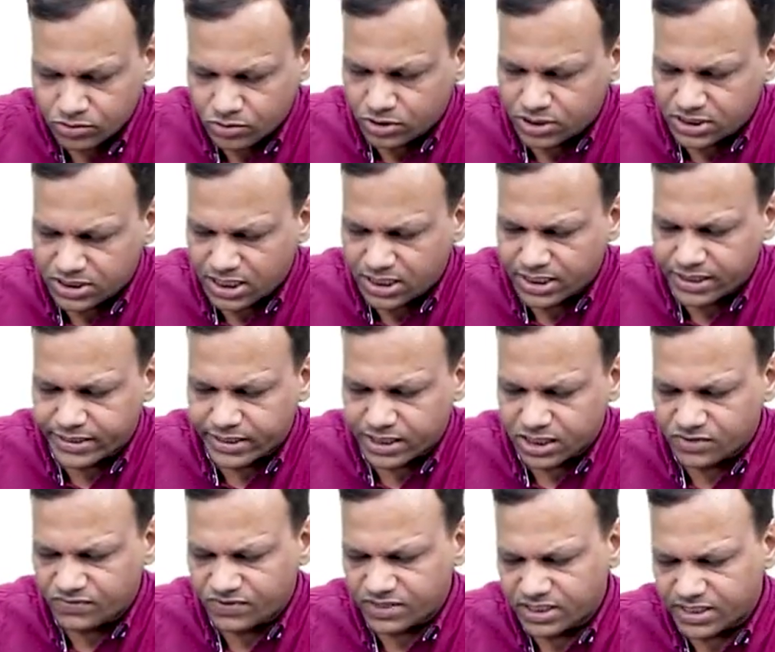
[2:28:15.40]
So these are the
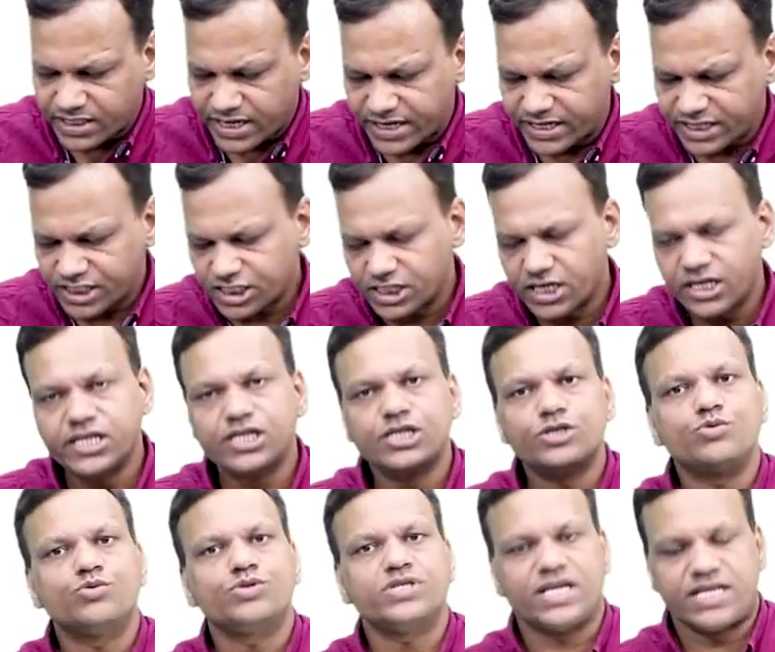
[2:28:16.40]
drugs we traditionally
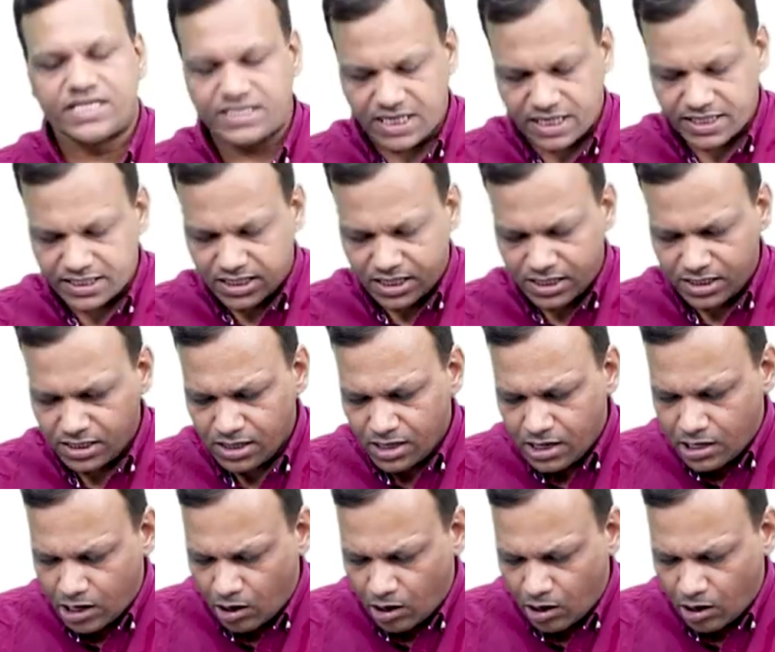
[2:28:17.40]
use in angina.